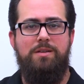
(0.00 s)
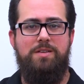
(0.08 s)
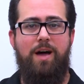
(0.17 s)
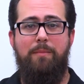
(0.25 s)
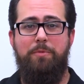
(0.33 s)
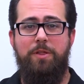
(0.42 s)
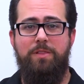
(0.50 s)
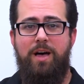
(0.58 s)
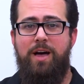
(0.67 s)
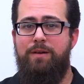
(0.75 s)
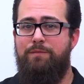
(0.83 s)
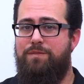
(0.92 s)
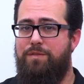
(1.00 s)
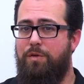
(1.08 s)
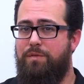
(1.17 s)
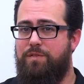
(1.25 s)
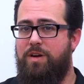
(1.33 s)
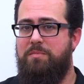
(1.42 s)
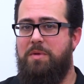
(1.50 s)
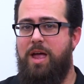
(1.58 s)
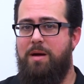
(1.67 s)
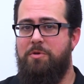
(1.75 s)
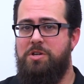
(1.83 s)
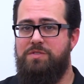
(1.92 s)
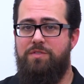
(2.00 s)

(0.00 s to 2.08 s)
Top of the line full frame cameras